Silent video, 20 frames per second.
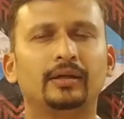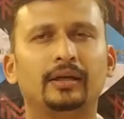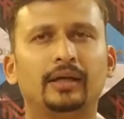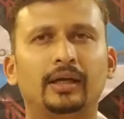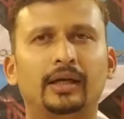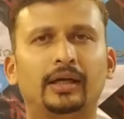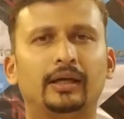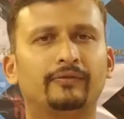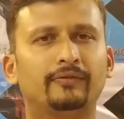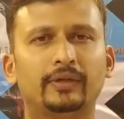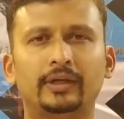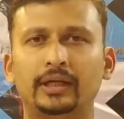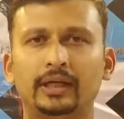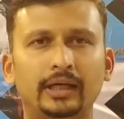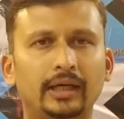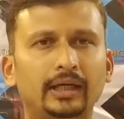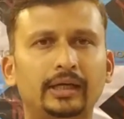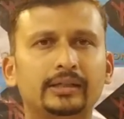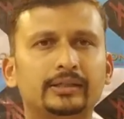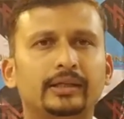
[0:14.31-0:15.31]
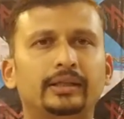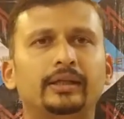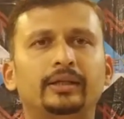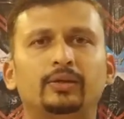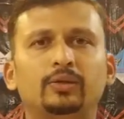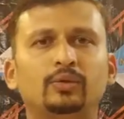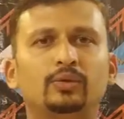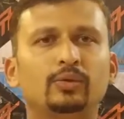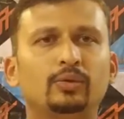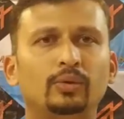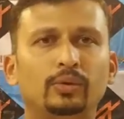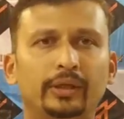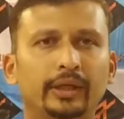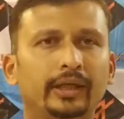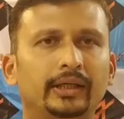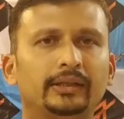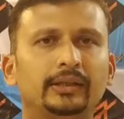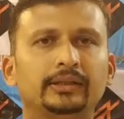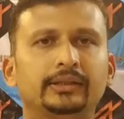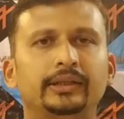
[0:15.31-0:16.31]
and after that I decided to
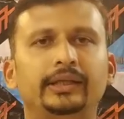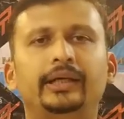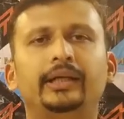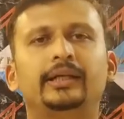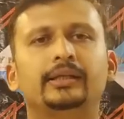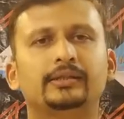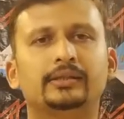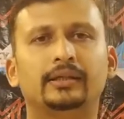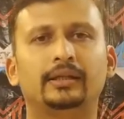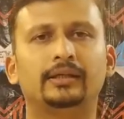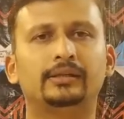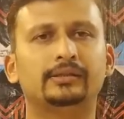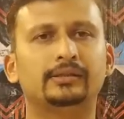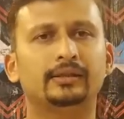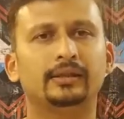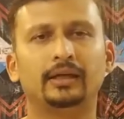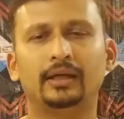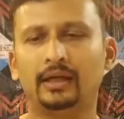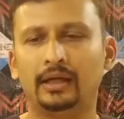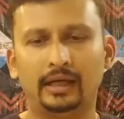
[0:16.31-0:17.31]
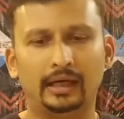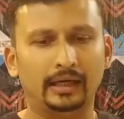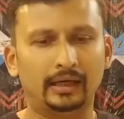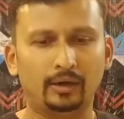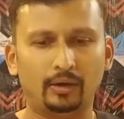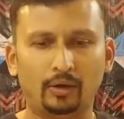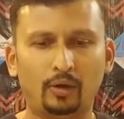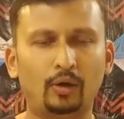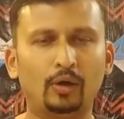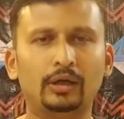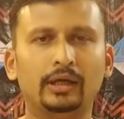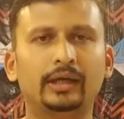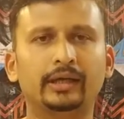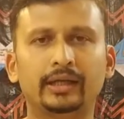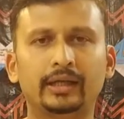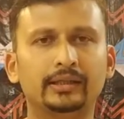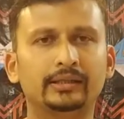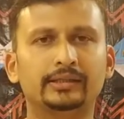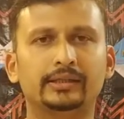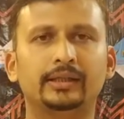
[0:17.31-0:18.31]
take the 3 days class. And all I
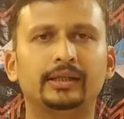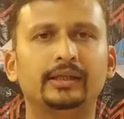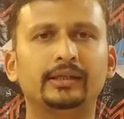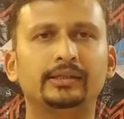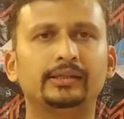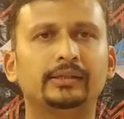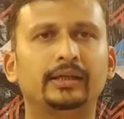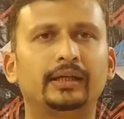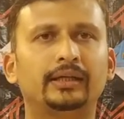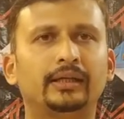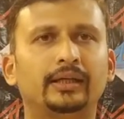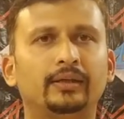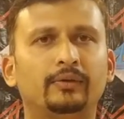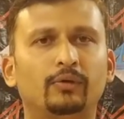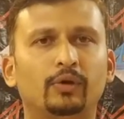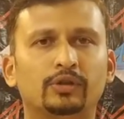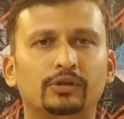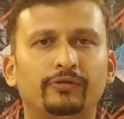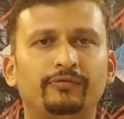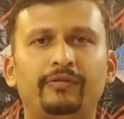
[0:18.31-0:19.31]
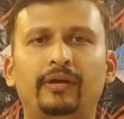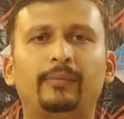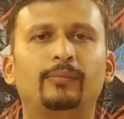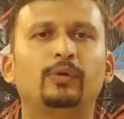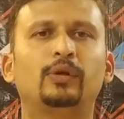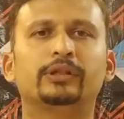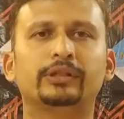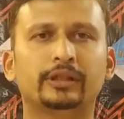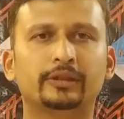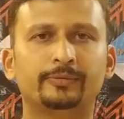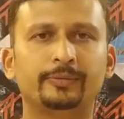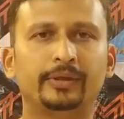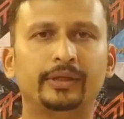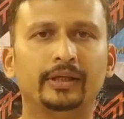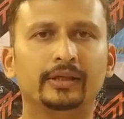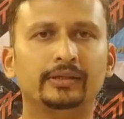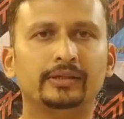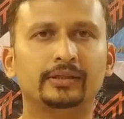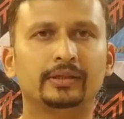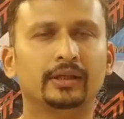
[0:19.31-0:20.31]
can say is that it was a fabulous
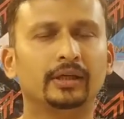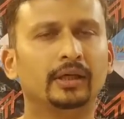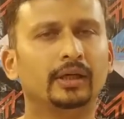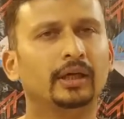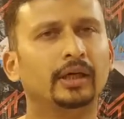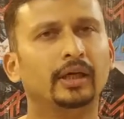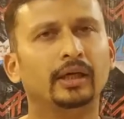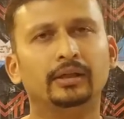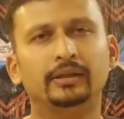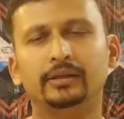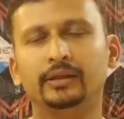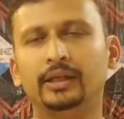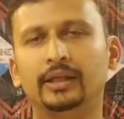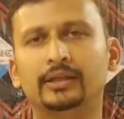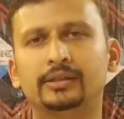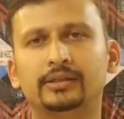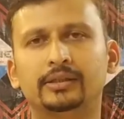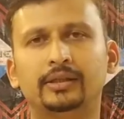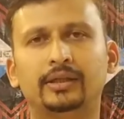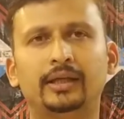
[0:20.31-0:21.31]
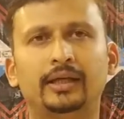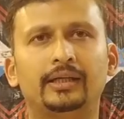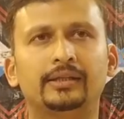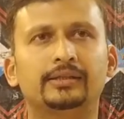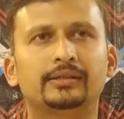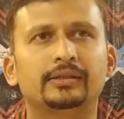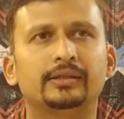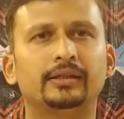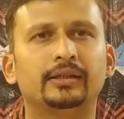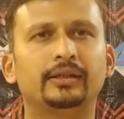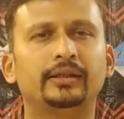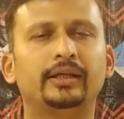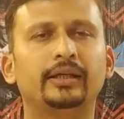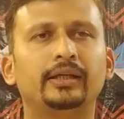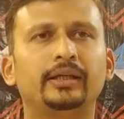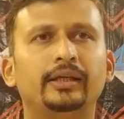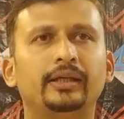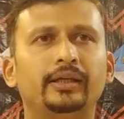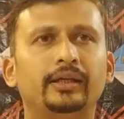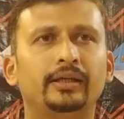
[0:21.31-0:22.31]
experience. Nilesh sir has
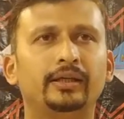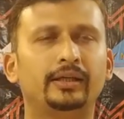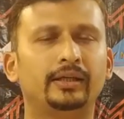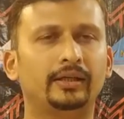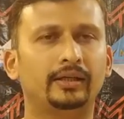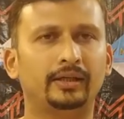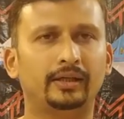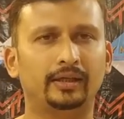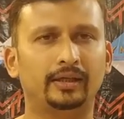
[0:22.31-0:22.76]
really